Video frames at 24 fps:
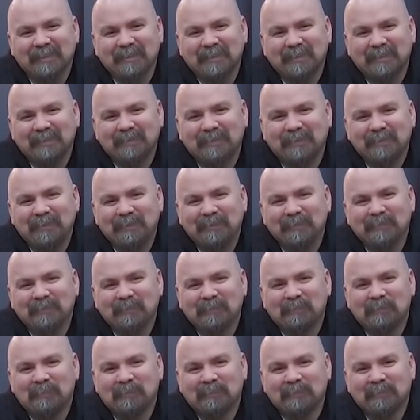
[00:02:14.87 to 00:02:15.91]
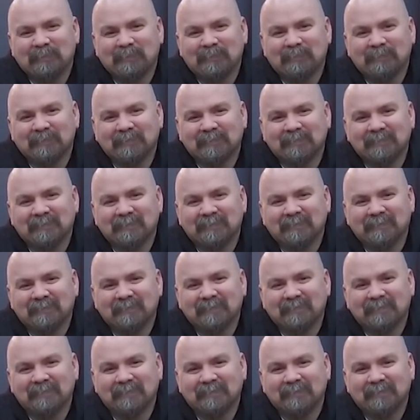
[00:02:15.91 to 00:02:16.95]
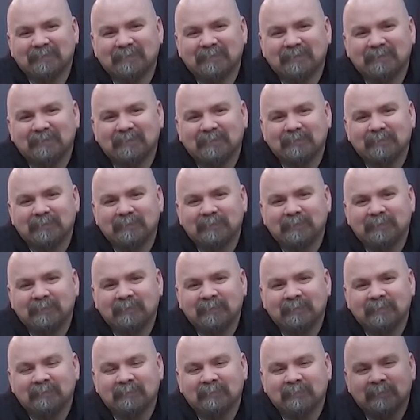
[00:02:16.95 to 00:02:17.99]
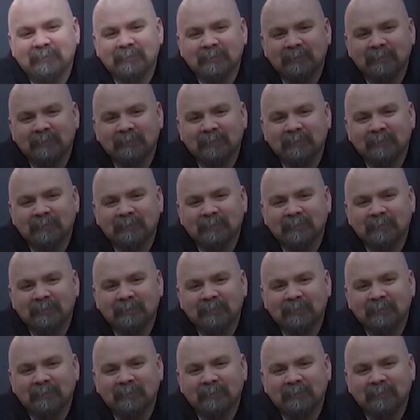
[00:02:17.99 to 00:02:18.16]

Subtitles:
(not speaking)